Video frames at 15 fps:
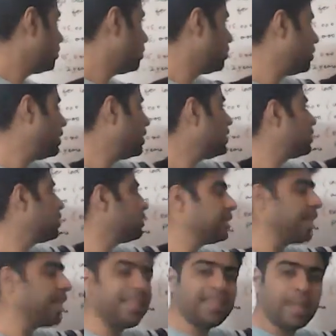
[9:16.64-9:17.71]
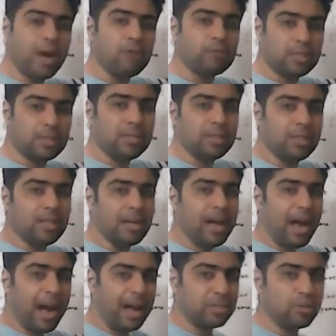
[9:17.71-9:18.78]
This 10,000
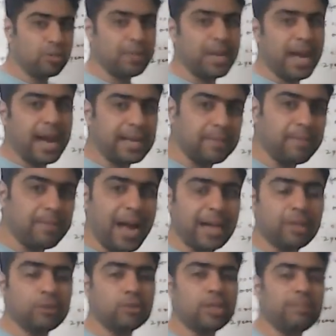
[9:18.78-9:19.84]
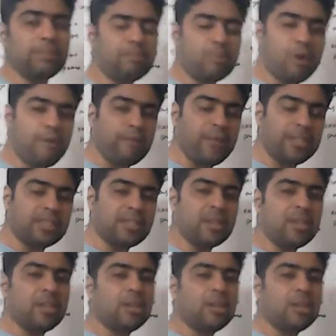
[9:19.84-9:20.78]
has to be added back to the profits,